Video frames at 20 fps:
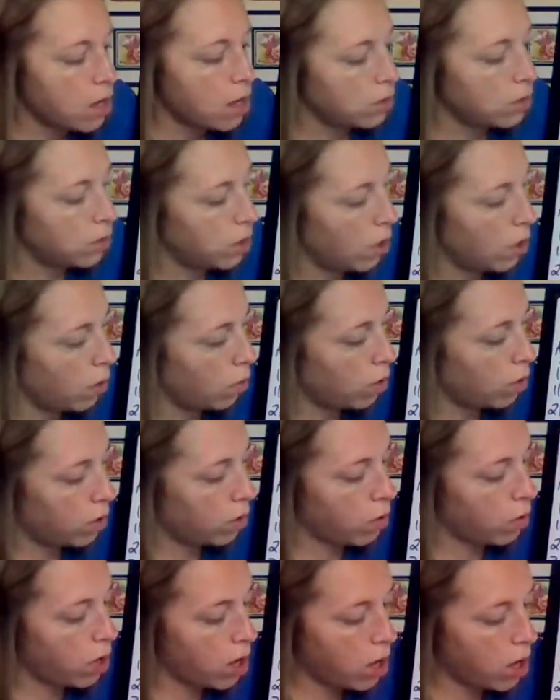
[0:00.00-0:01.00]
So
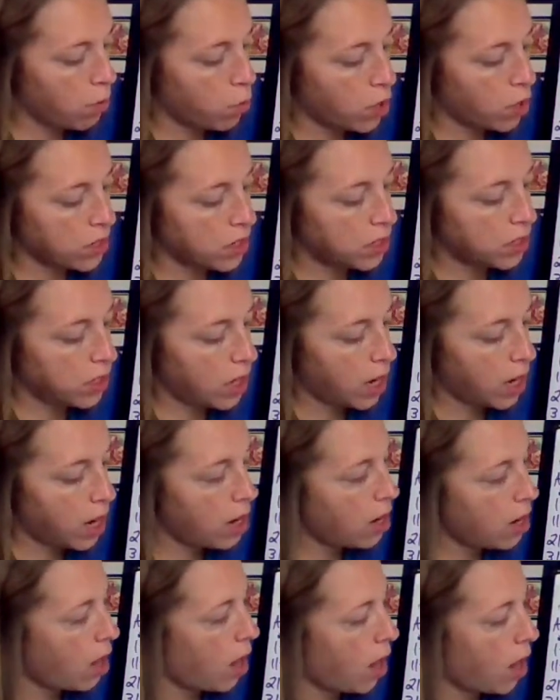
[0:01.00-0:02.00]
1 to
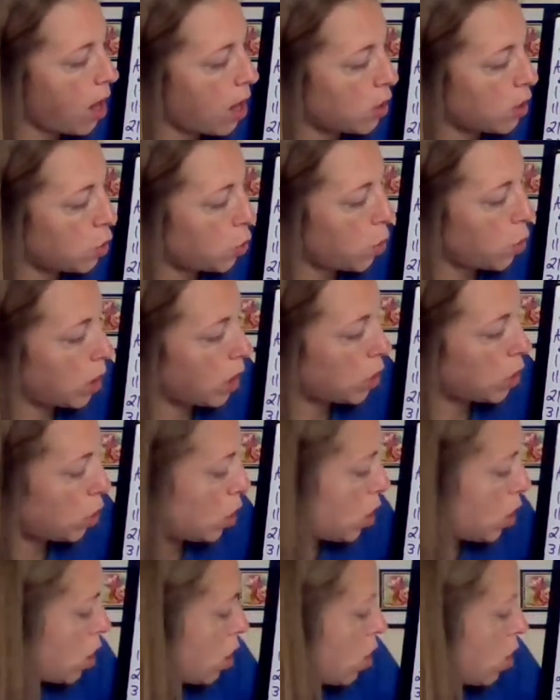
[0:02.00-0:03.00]
10, I had
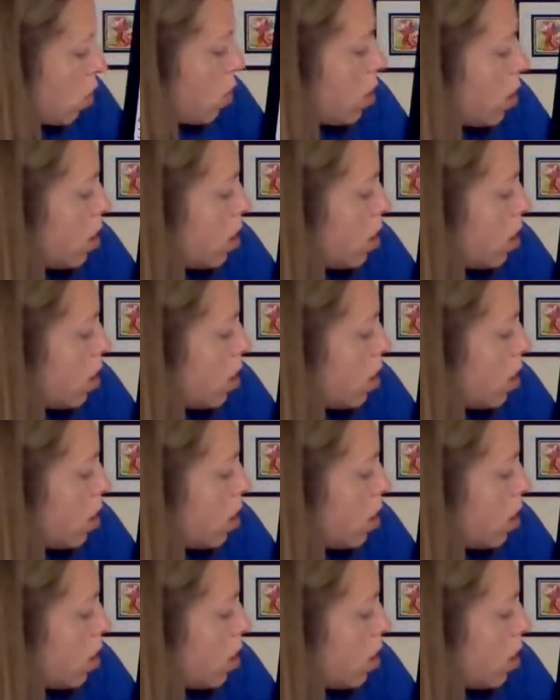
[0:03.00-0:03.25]
22.